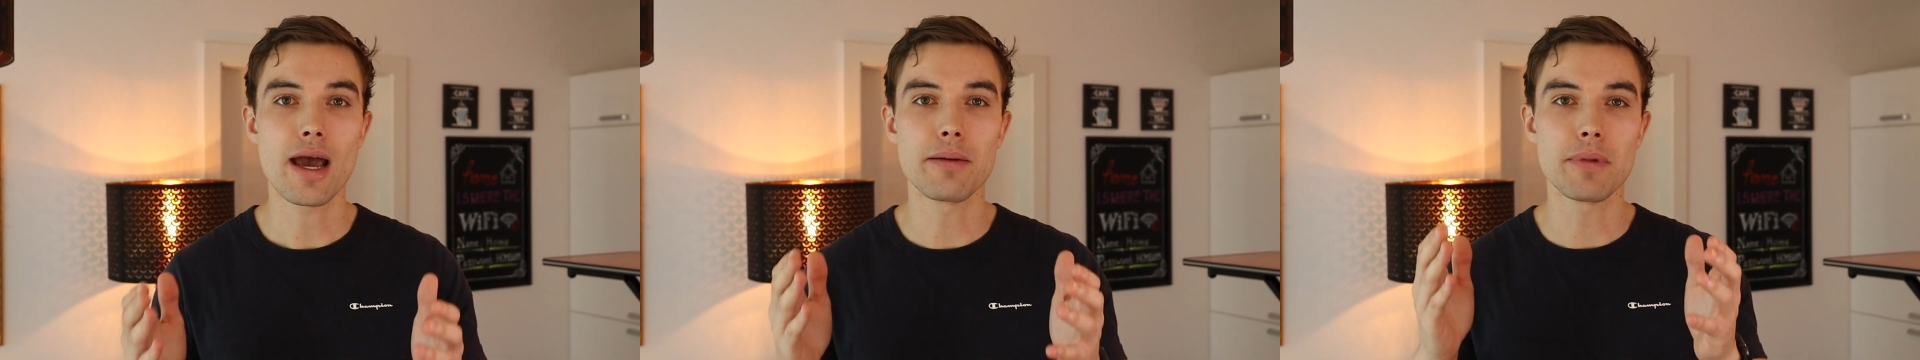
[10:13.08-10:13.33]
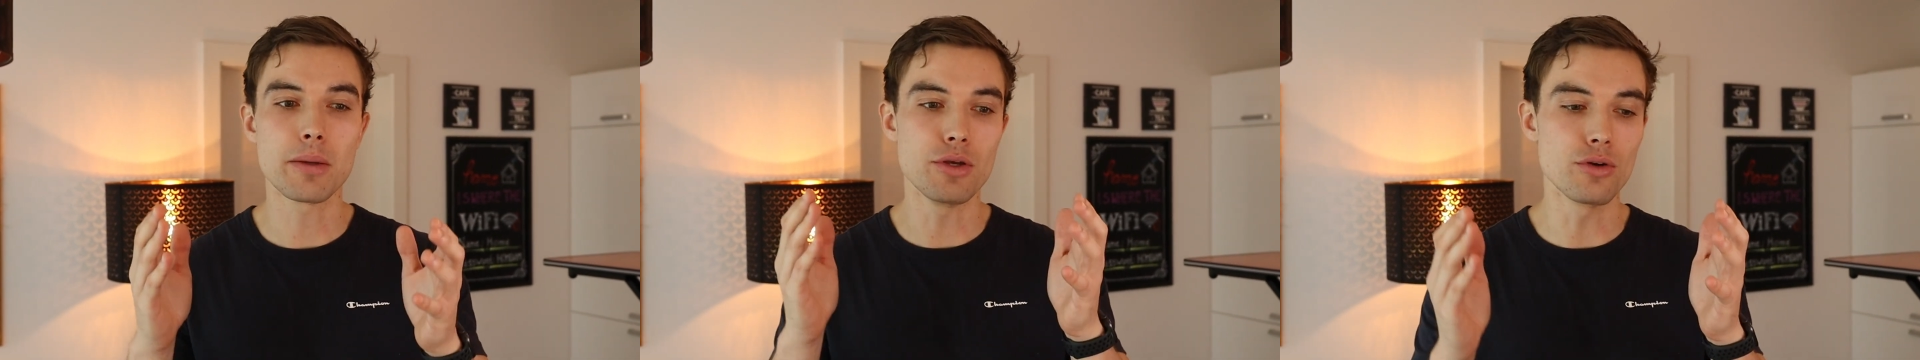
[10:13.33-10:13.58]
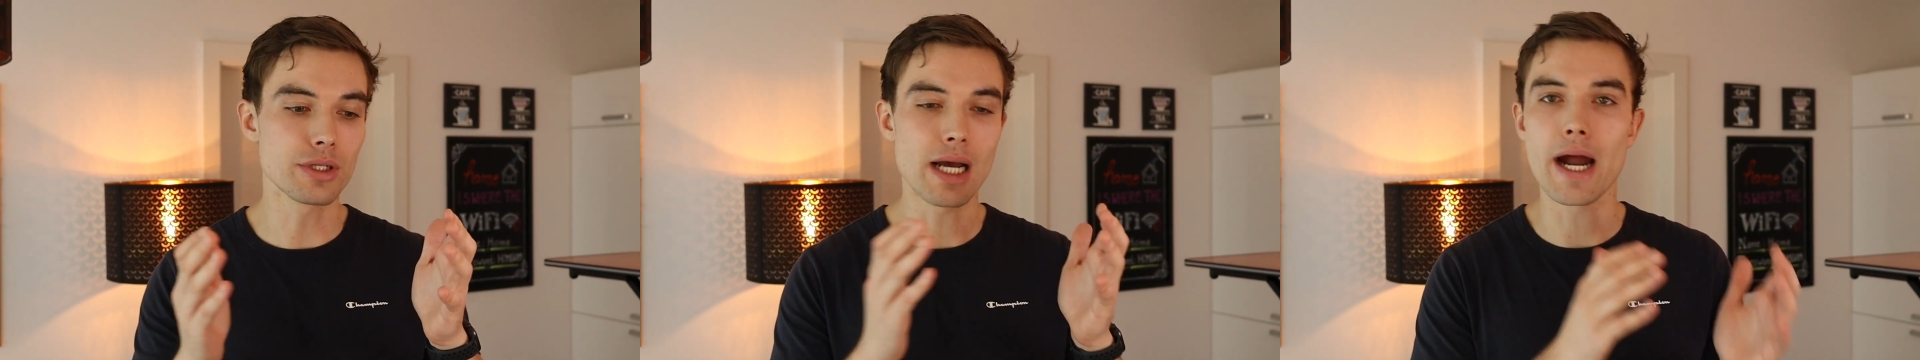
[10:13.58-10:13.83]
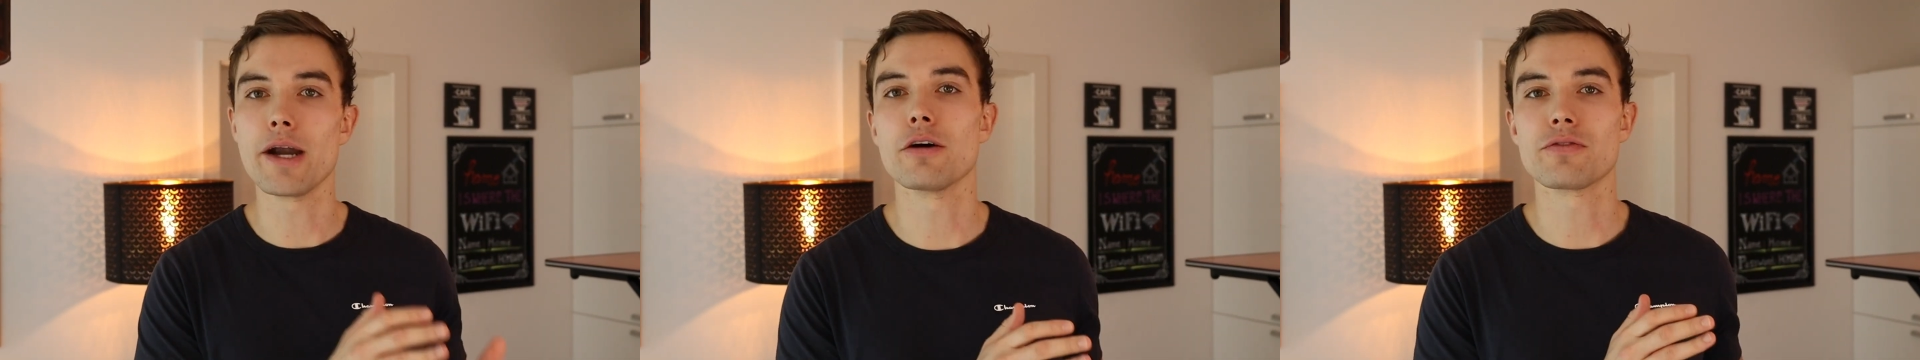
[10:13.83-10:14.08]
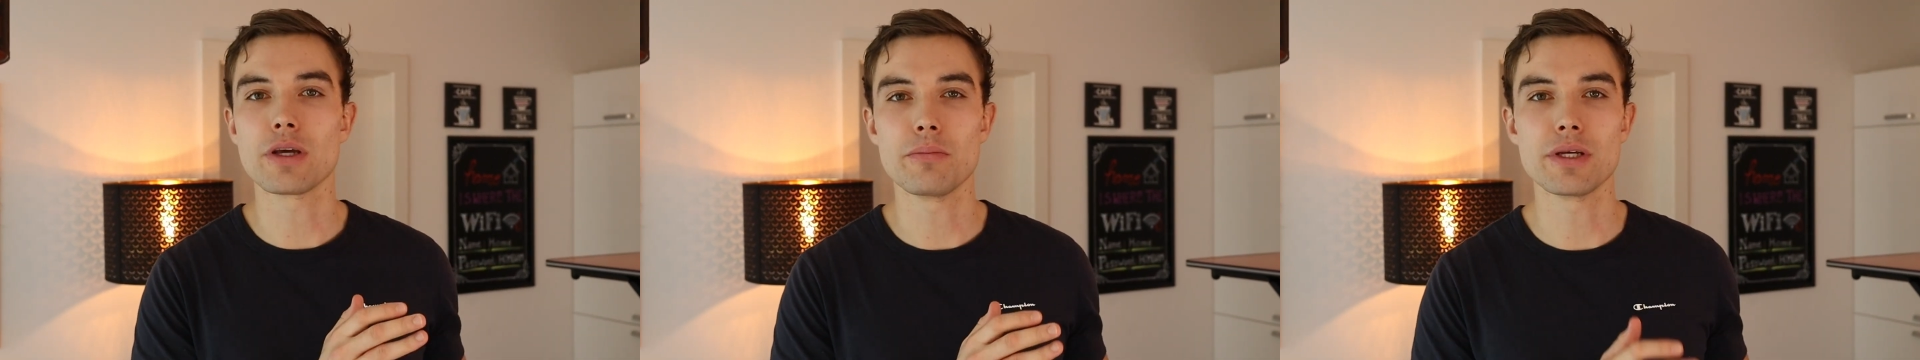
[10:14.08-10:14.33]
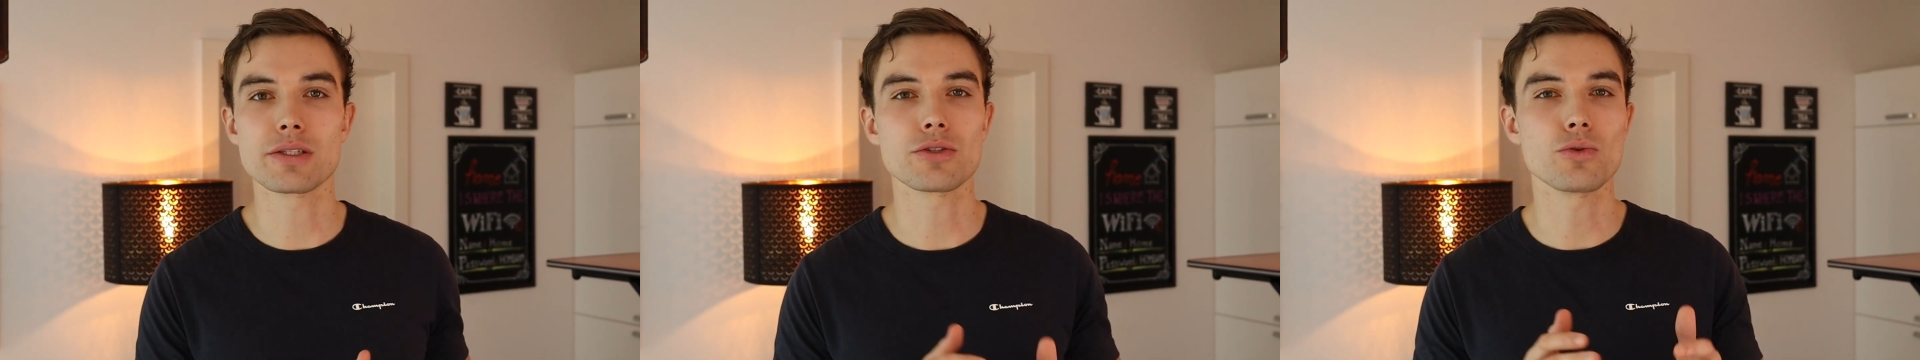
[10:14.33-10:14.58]
And maybe you're tired of that
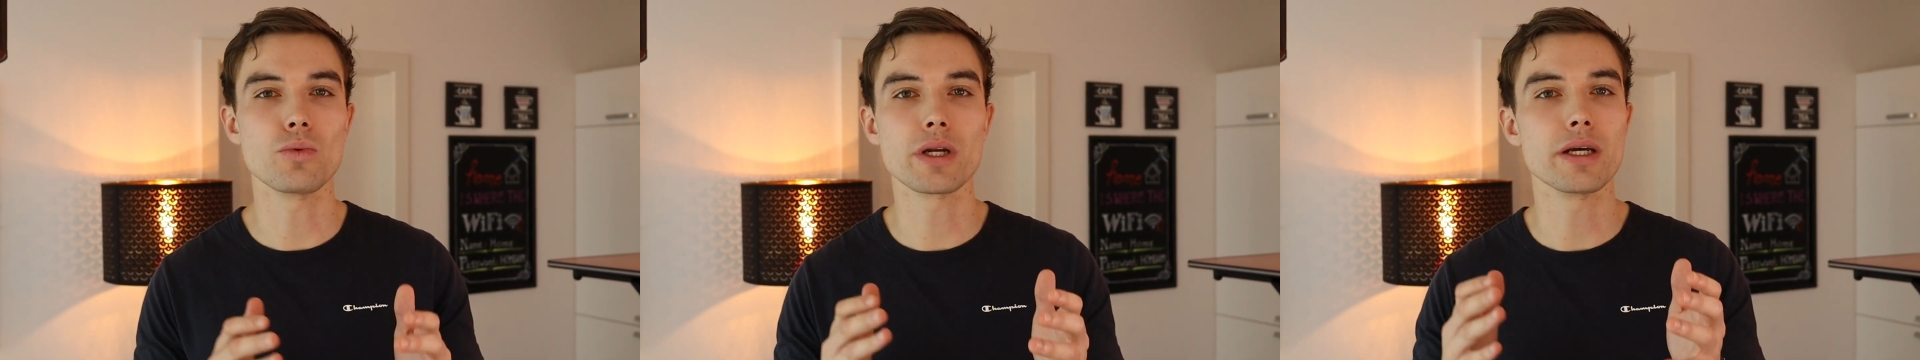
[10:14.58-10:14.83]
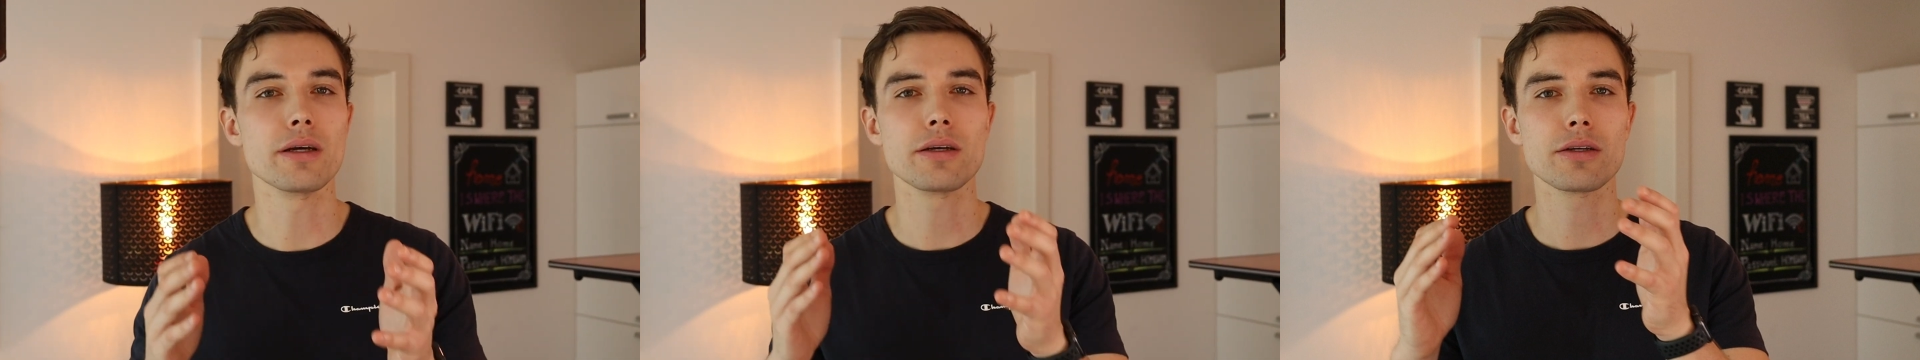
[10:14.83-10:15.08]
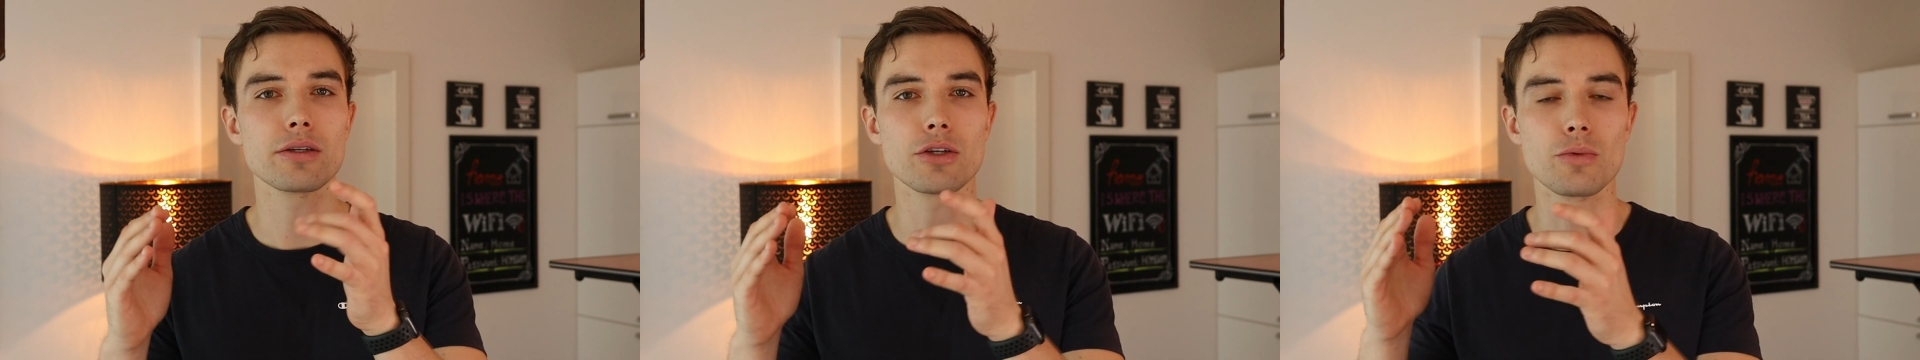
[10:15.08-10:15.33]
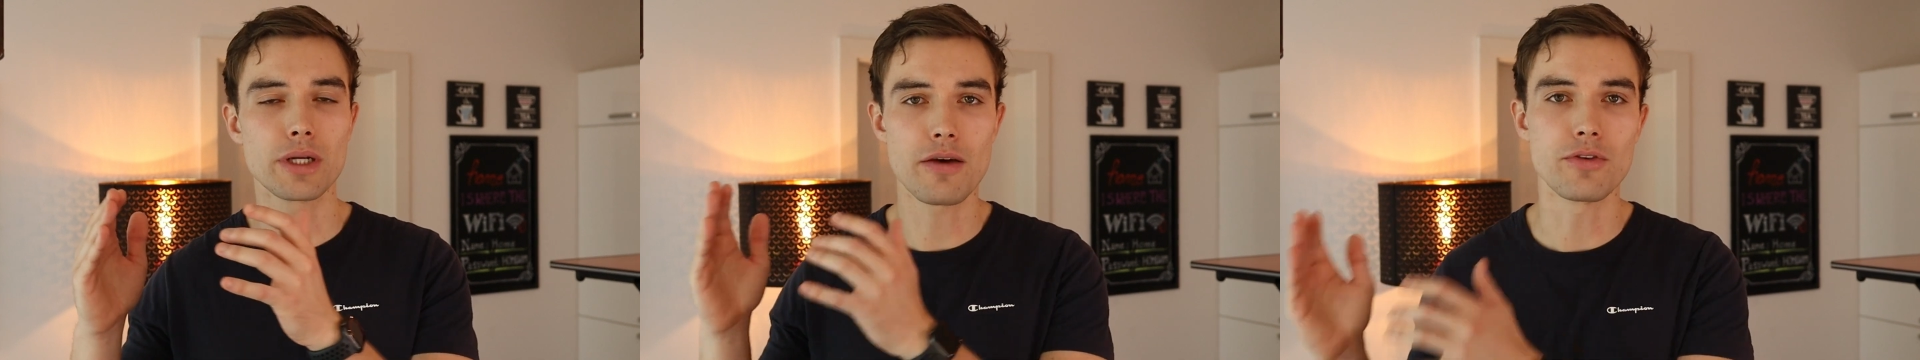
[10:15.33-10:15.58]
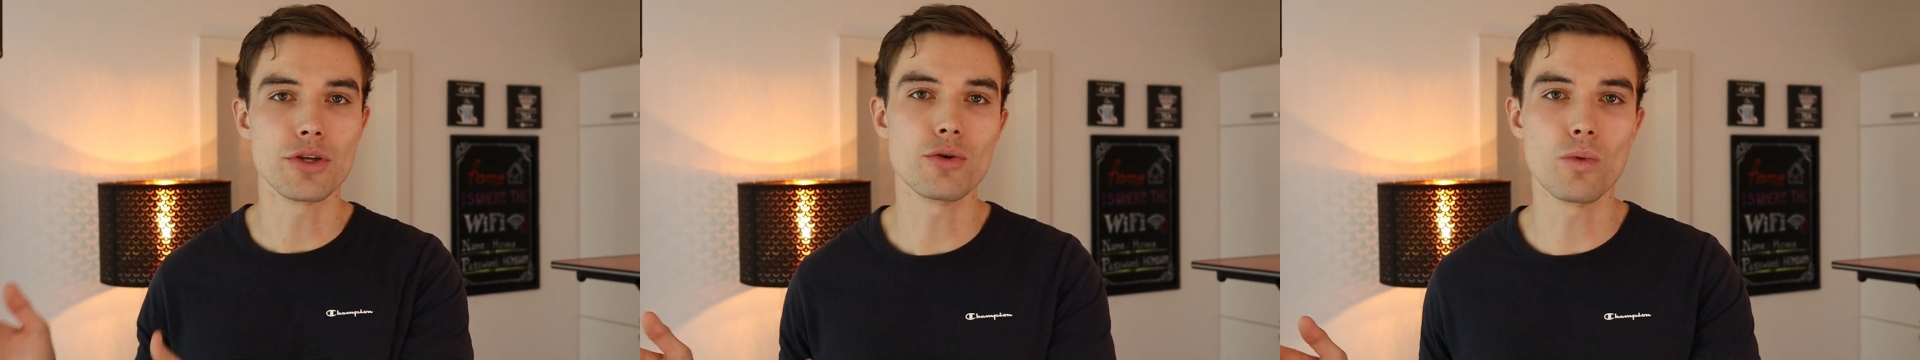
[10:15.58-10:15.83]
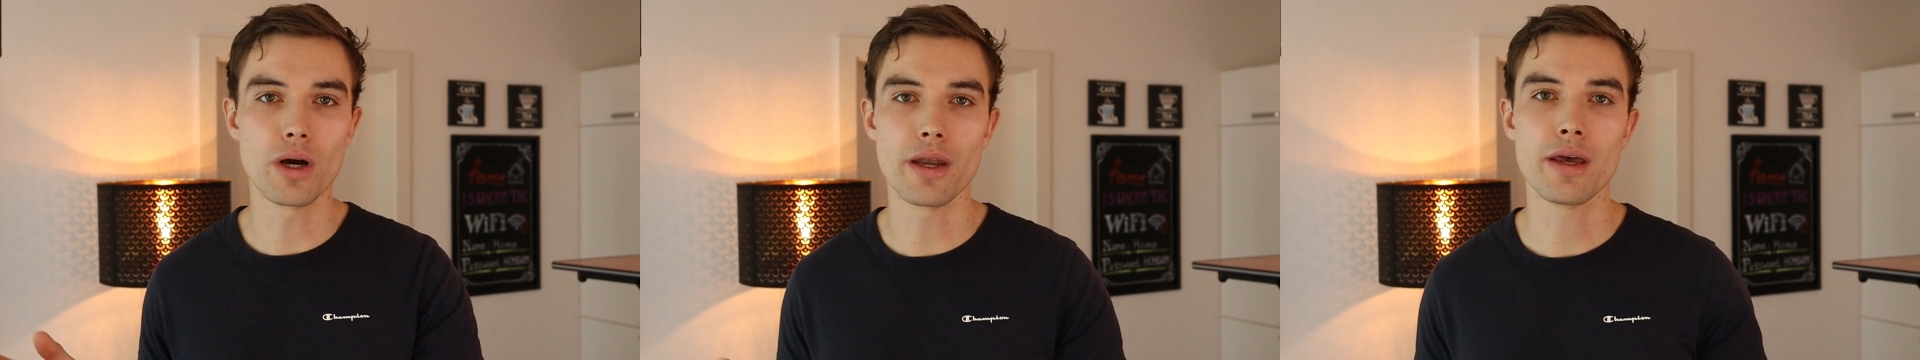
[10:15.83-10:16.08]
business, you want to have a
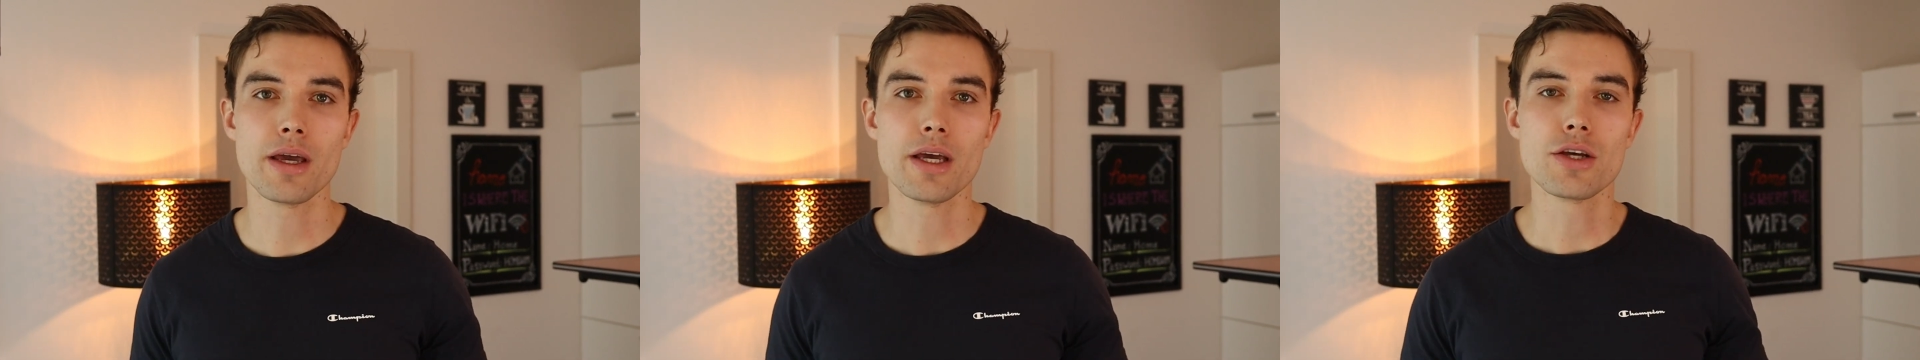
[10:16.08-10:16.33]
new one.